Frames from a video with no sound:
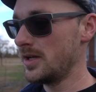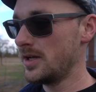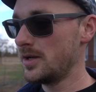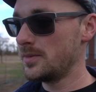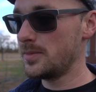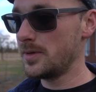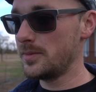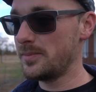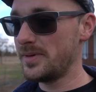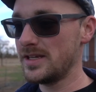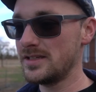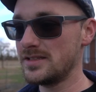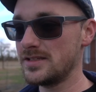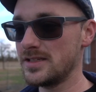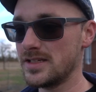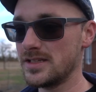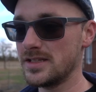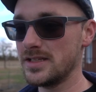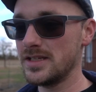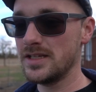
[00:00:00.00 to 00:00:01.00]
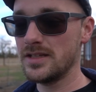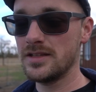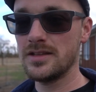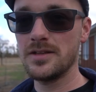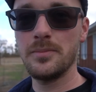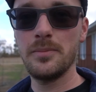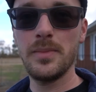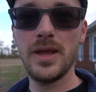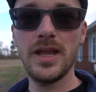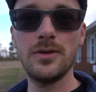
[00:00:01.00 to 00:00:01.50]
but basically the
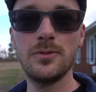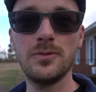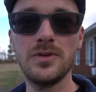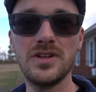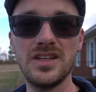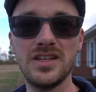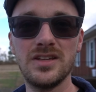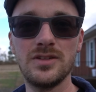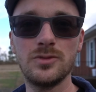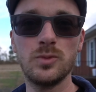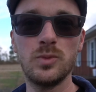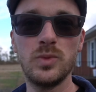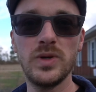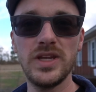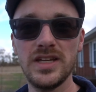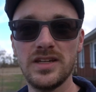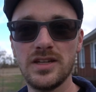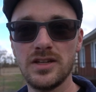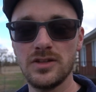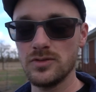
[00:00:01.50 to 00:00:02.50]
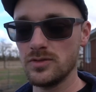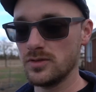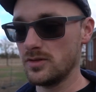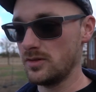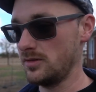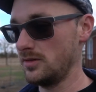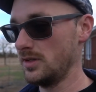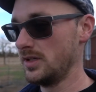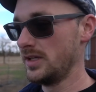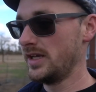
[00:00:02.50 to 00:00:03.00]
main one is weed control.